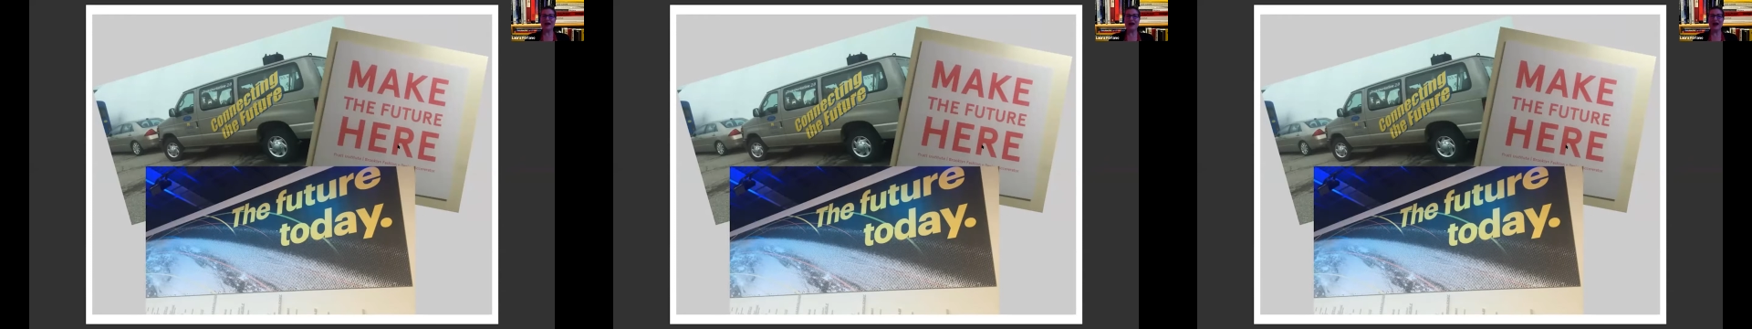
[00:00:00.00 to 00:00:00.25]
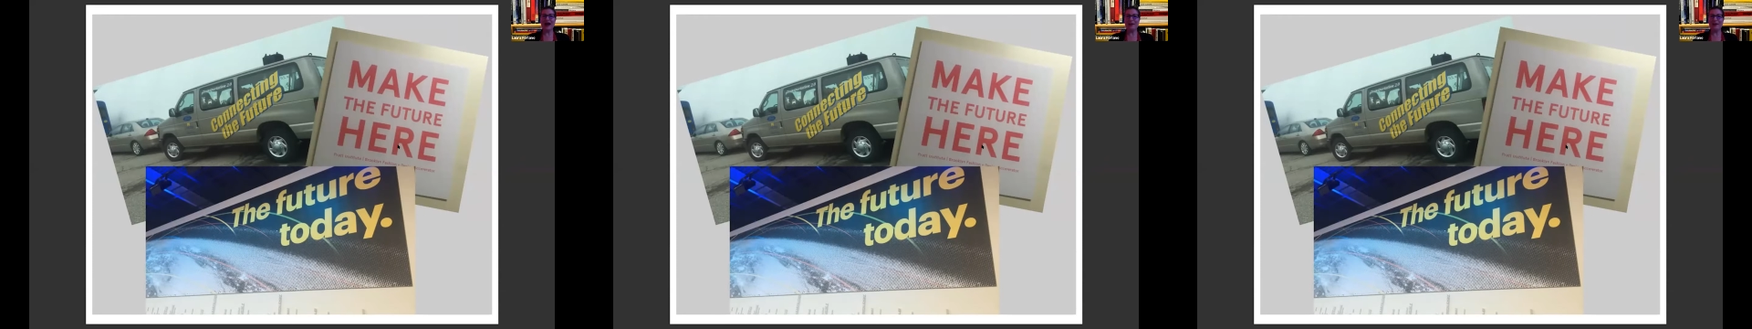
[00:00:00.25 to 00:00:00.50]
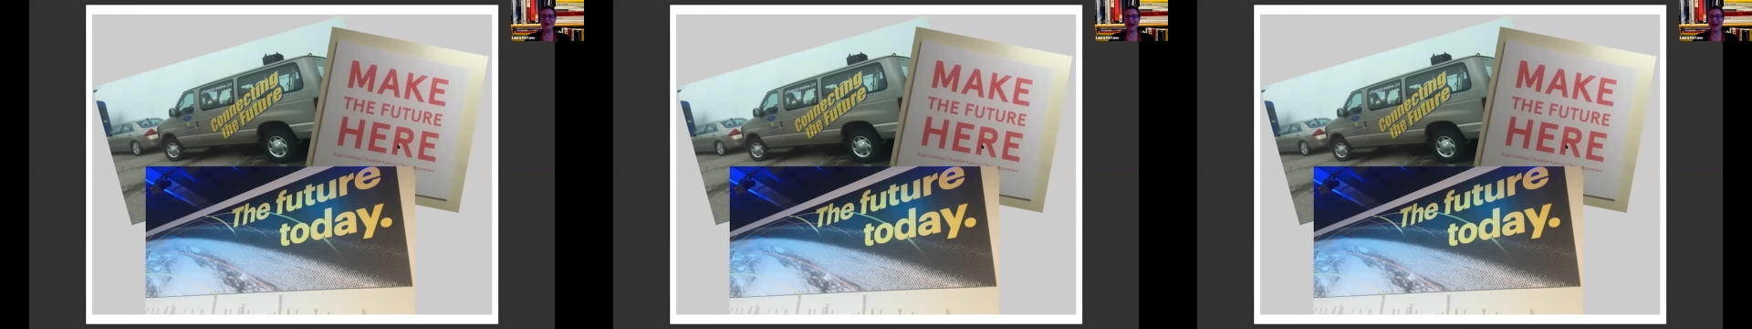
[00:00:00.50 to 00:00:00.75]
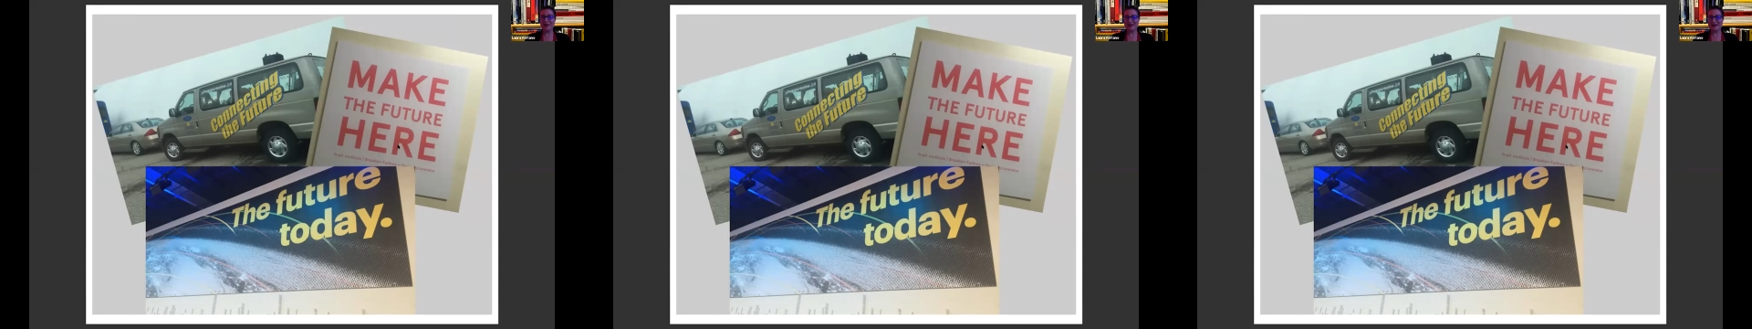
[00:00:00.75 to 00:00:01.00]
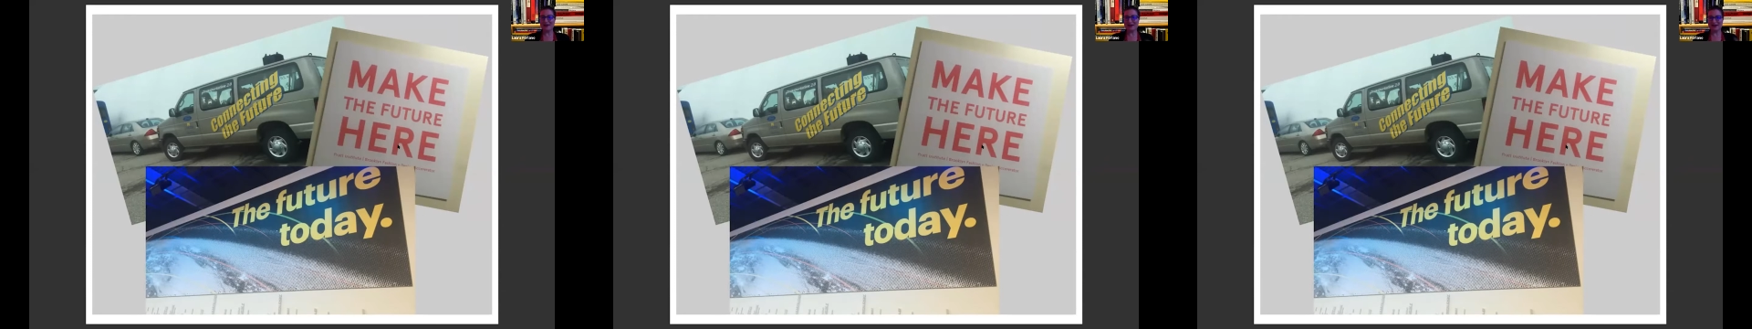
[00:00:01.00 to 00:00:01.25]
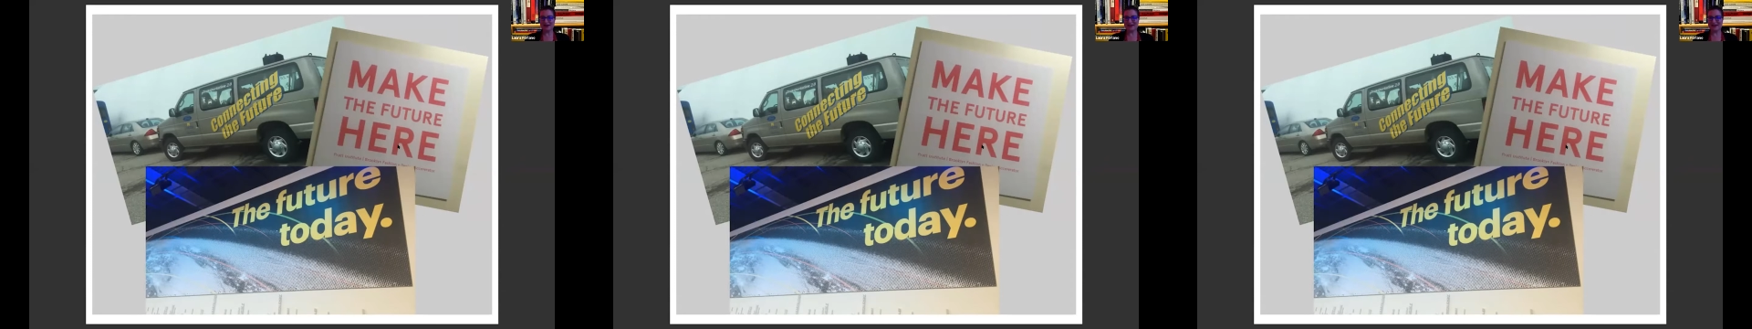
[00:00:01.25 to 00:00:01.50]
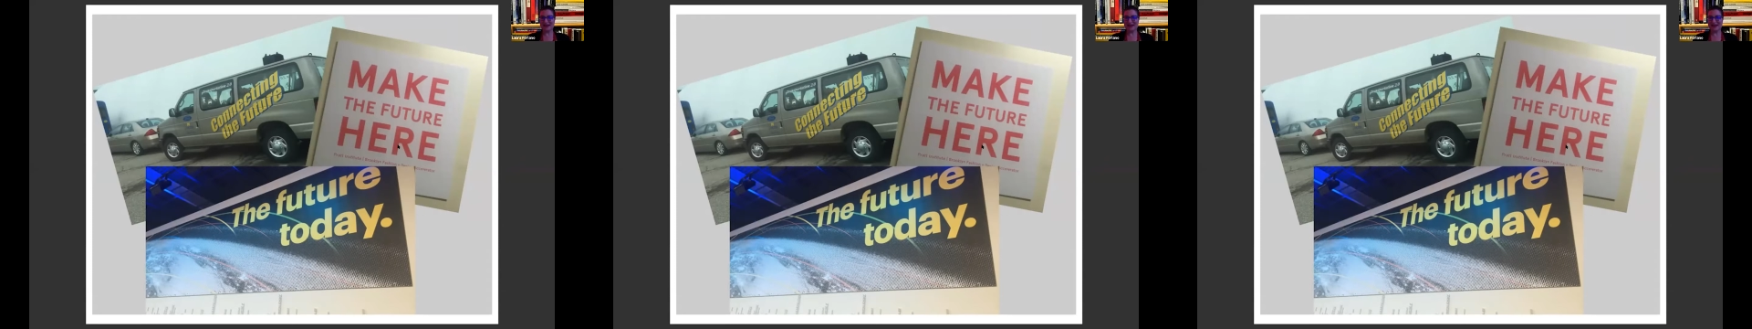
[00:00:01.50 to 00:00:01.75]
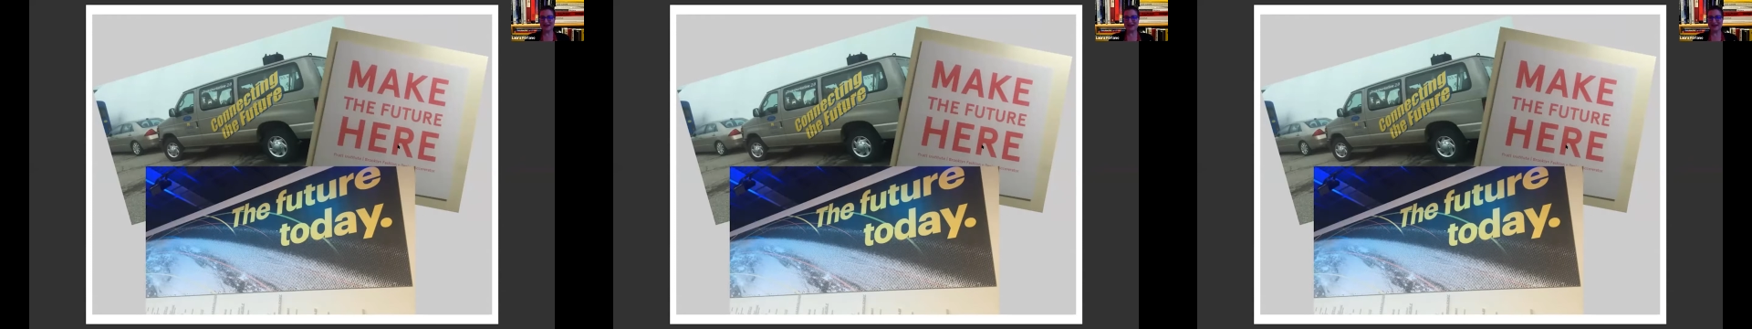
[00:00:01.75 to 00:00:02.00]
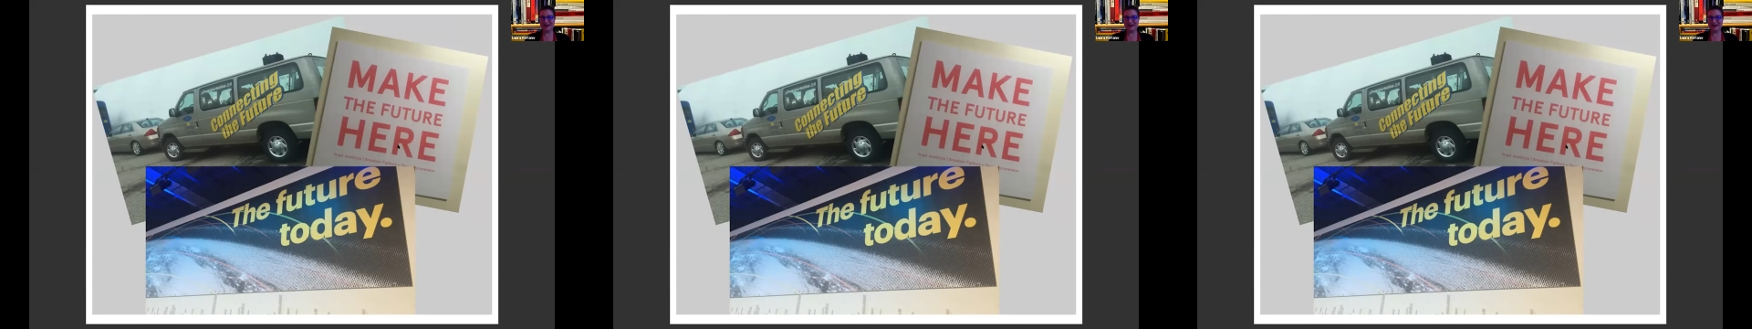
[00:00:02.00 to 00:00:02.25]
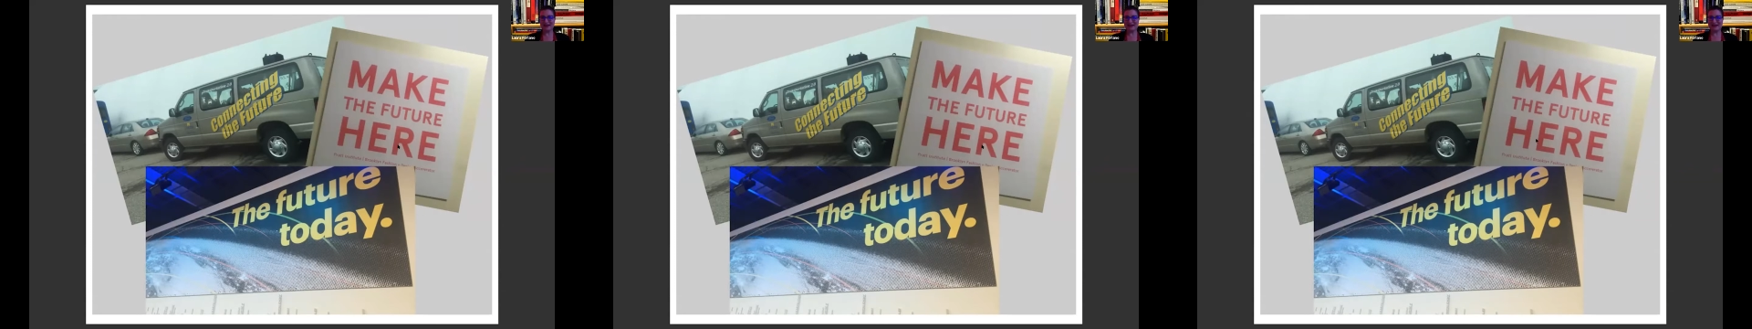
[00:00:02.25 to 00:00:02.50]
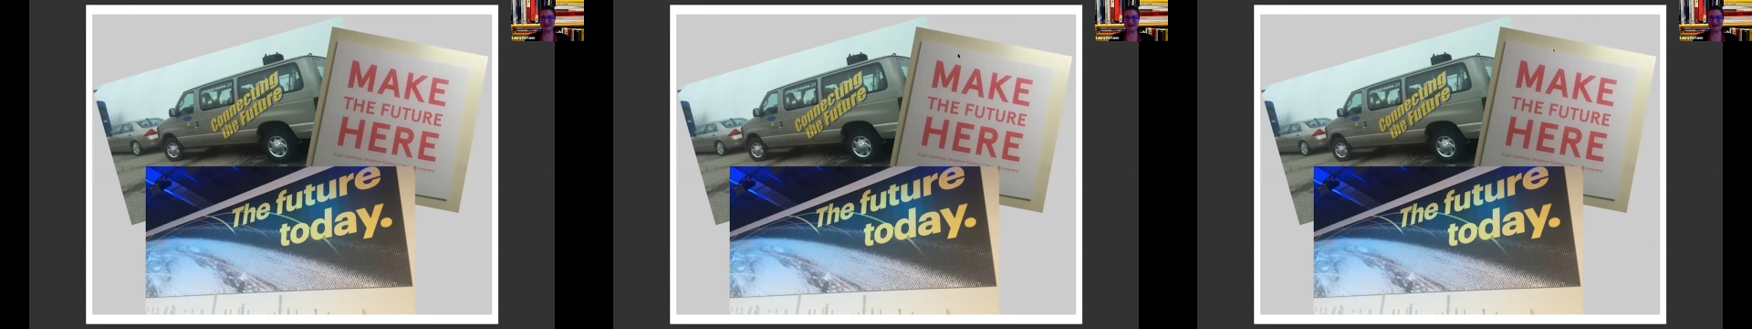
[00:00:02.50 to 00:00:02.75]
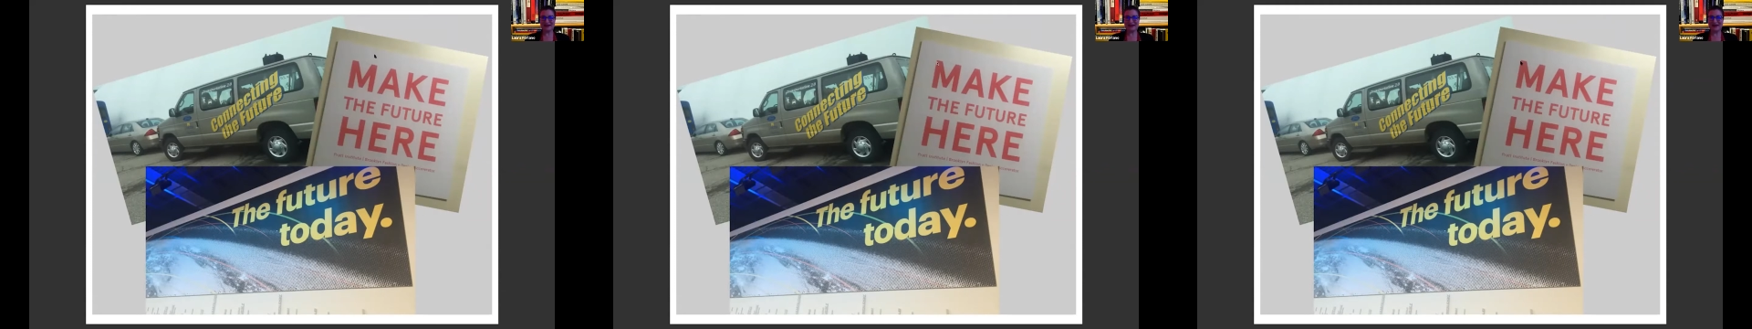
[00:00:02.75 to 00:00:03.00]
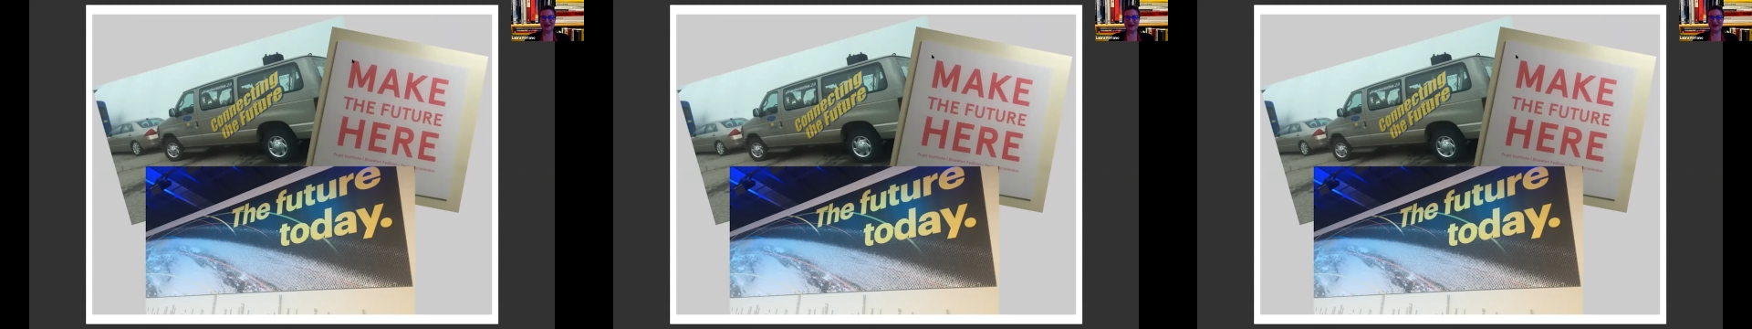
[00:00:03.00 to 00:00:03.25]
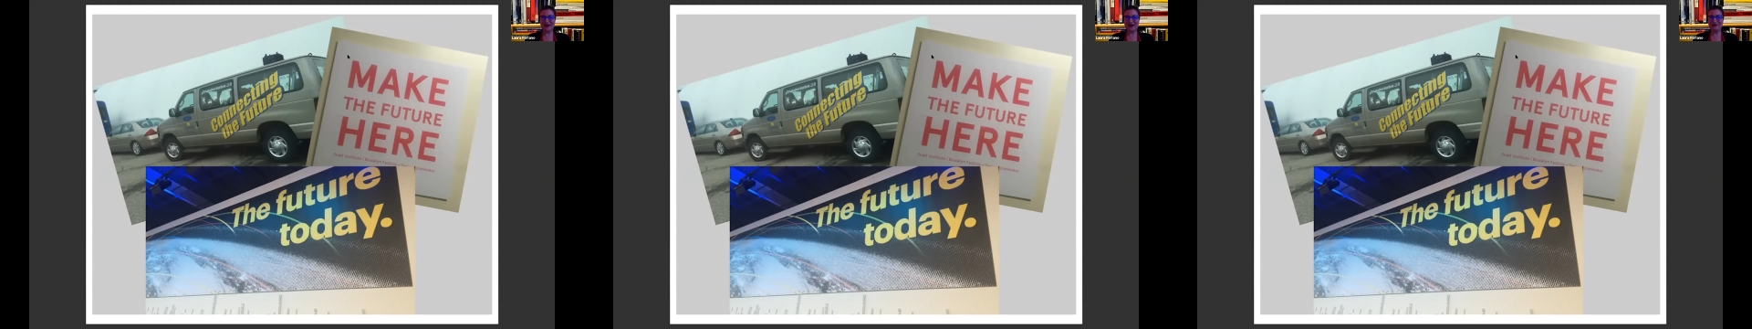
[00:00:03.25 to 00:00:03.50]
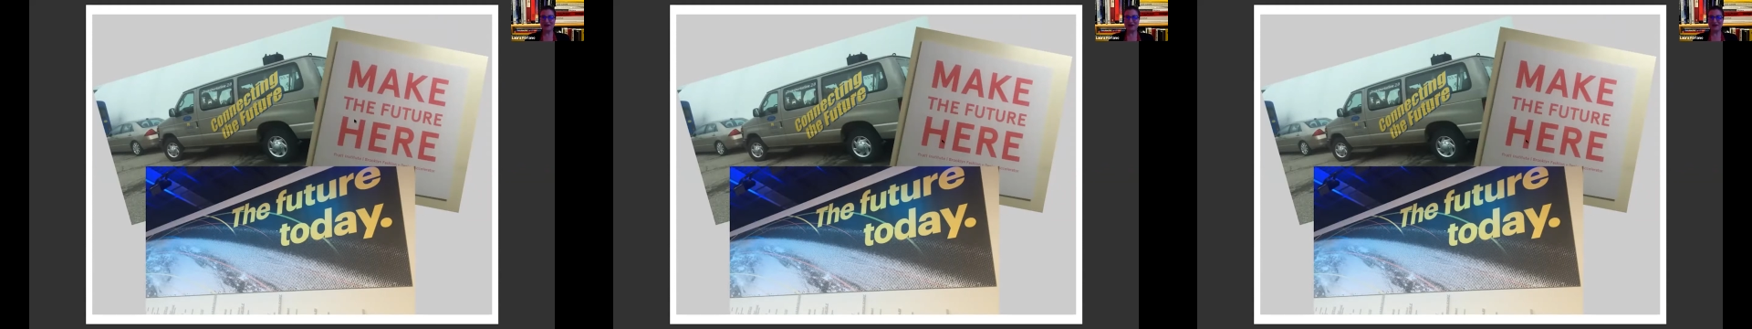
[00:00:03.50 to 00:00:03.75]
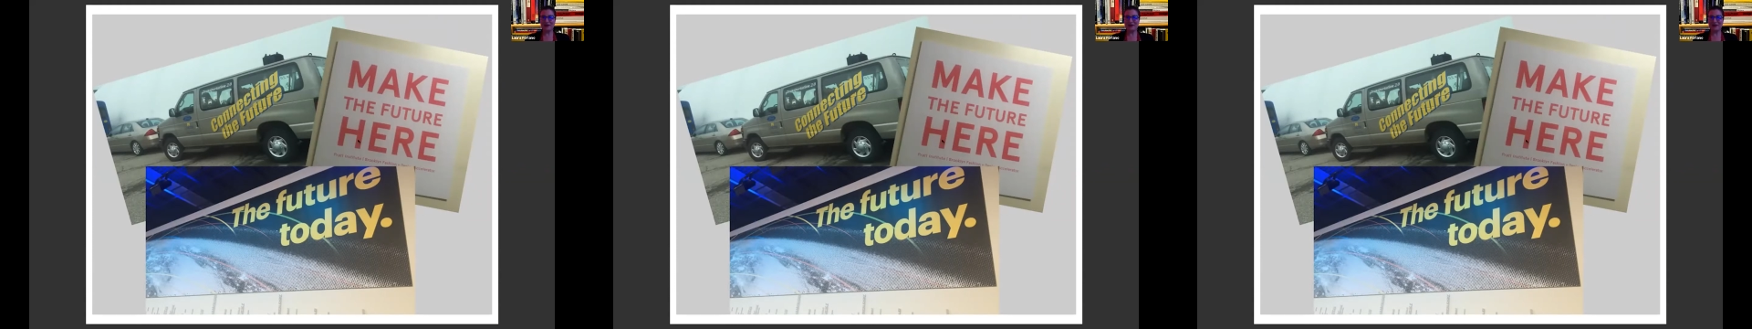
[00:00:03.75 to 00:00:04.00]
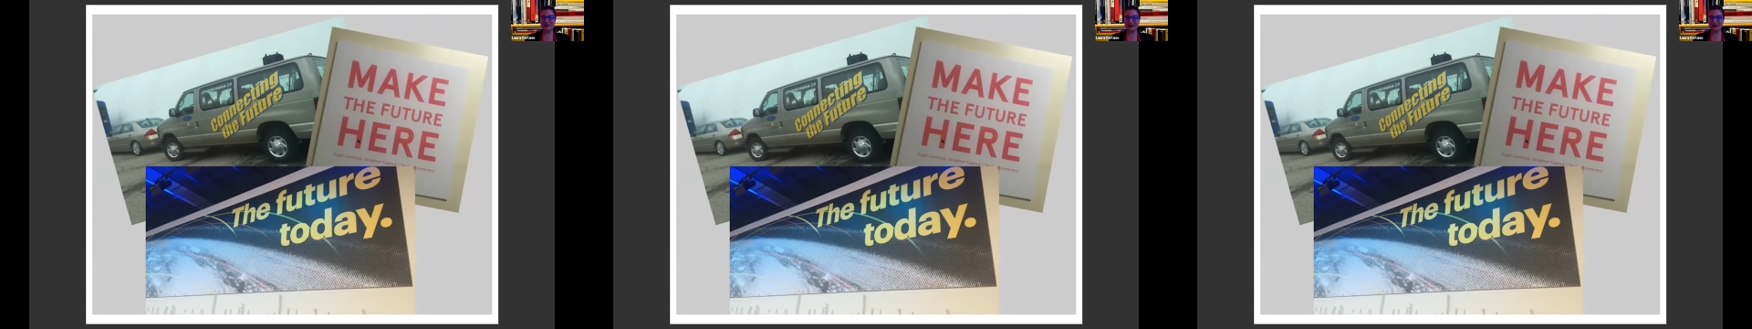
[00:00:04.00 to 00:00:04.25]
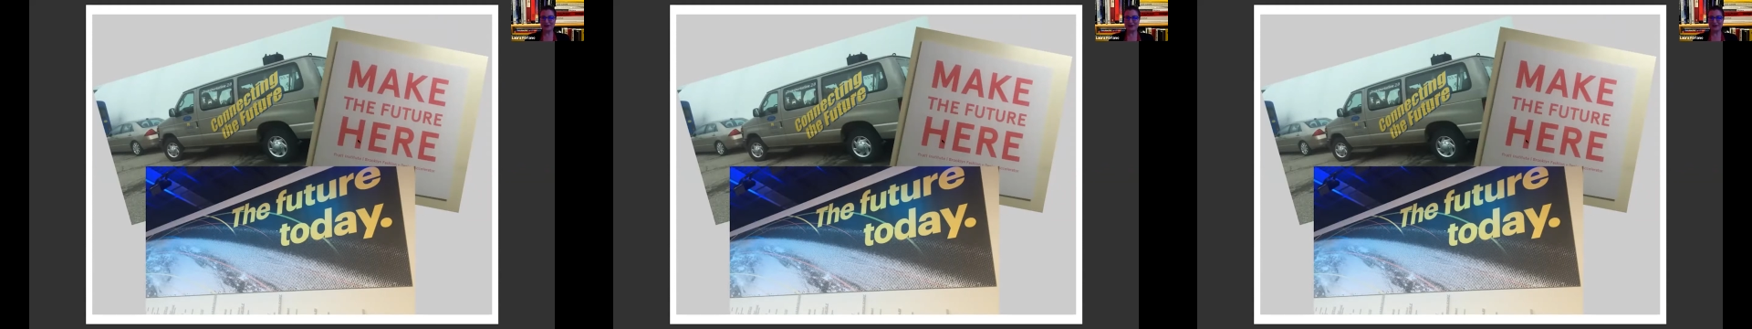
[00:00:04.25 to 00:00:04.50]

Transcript: Nobody's mouth can be seen.